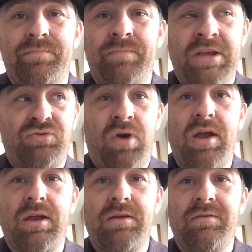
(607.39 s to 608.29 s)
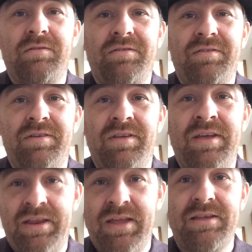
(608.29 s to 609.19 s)
He's right.
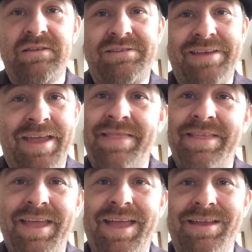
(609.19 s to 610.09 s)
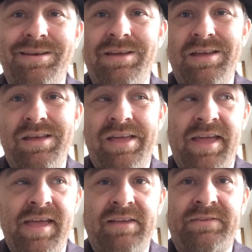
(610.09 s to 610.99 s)
It is, in the end,
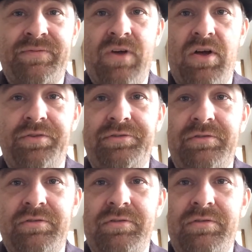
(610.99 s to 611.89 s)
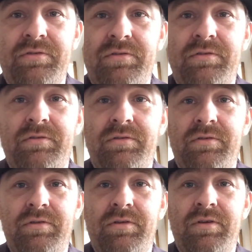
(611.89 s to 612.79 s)
his fault.
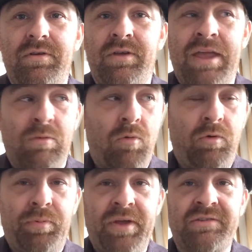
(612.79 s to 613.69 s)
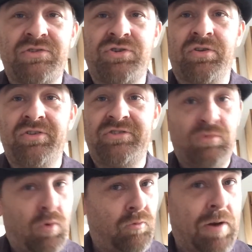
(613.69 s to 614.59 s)
He won't replace his journalists. He
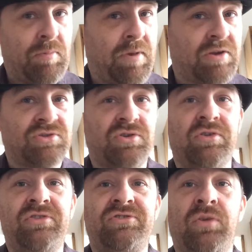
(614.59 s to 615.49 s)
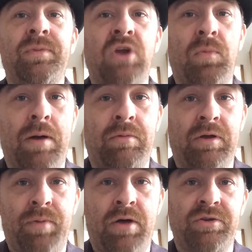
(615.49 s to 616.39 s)
won't reprimand his journalists. There'll be no public
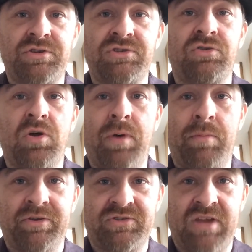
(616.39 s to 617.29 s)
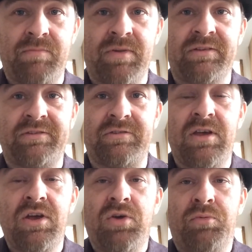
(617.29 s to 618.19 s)
apologies or no public statements
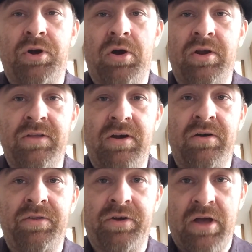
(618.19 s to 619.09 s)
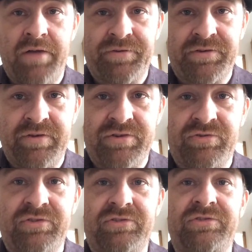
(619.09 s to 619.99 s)
regarding their conflicts of
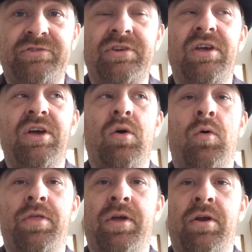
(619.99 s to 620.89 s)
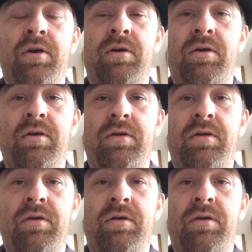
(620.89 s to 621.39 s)
interests or their